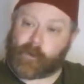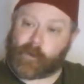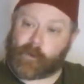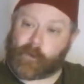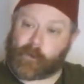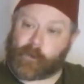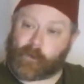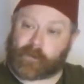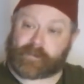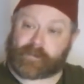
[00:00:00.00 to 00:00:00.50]

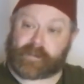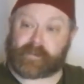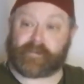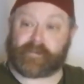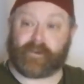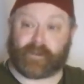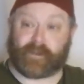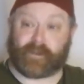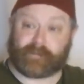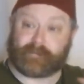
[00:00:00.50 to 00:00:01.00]
Once it's
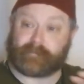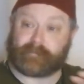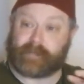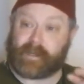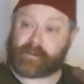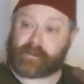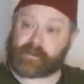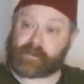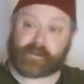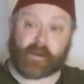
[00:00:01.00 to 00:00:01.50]
full,
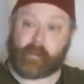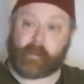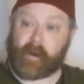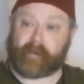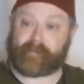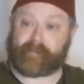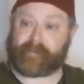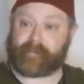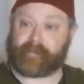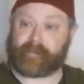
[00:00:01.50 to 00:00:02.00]
they'll just drop
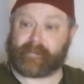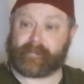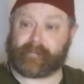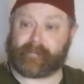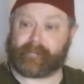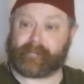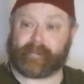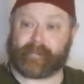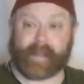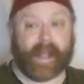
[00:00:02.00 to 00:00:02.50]
off.
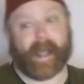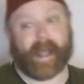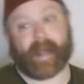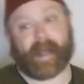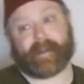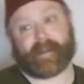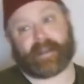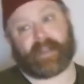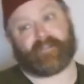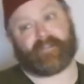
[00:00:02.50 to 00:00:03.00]

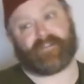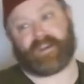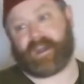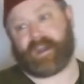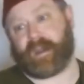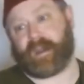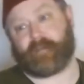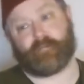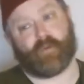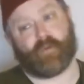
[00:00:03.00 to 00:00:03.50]
And if you
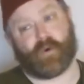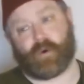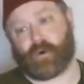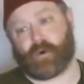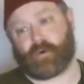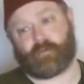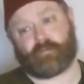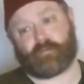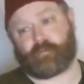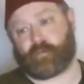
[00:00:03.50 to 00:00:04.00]
need
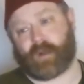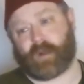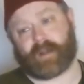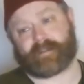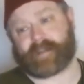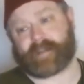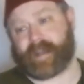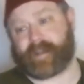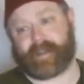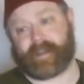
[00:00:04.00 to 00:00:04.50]
more blood
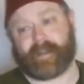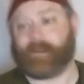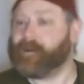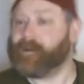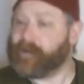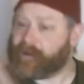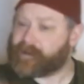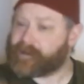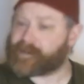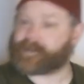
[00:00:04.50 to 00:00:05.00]
taking,
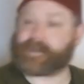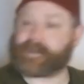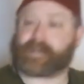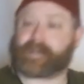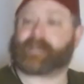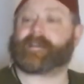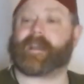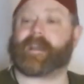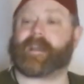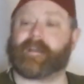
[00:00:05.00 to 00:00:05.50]
just stick a
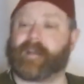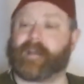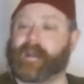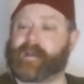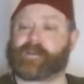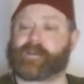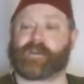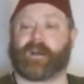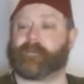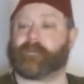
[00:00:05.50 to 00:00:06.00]
second
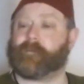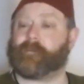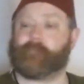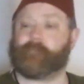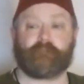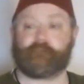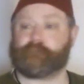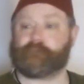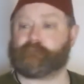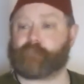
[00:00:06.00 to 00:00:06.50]
leech on.
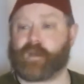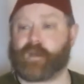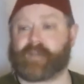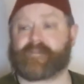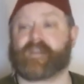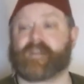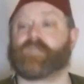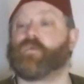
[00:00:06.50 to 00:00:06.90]
Perfect,